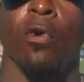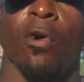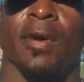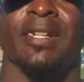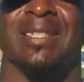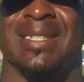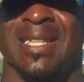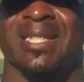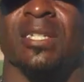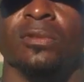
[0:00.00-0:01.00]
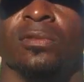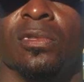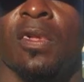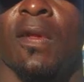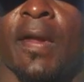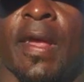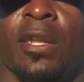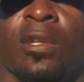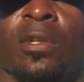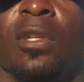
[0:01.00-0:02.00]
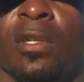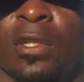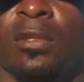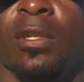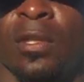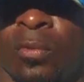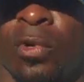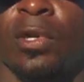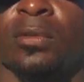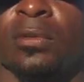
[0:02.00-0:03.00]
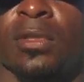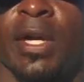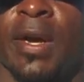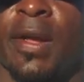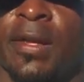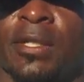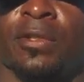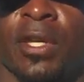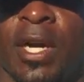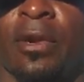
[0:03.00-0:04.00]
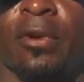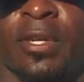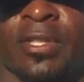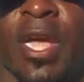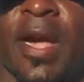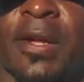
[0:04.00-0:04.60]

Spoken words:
more consistent, okay, a little more on the hungrier side.